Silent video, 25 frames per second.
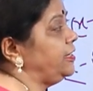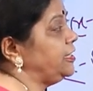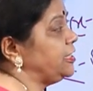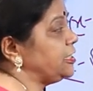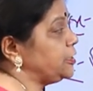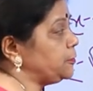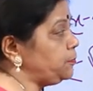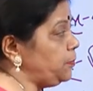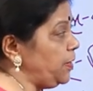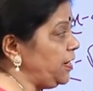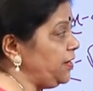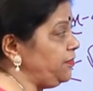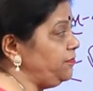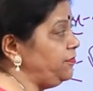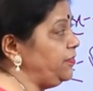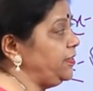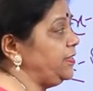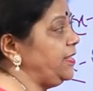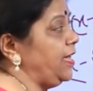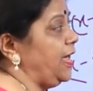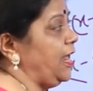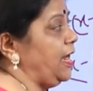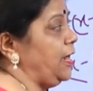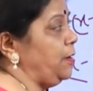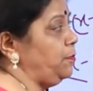split
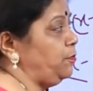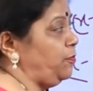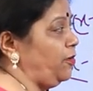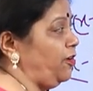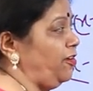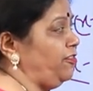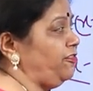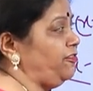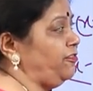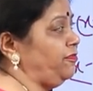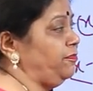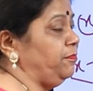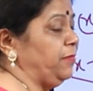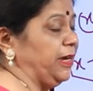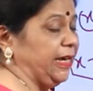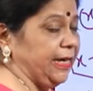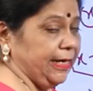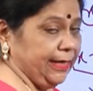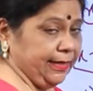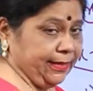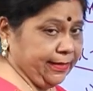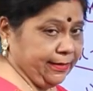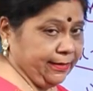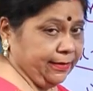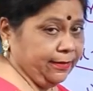with the help of
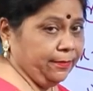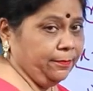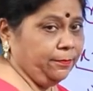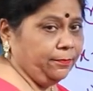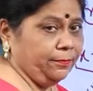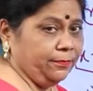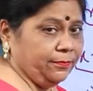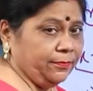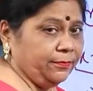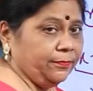middle term,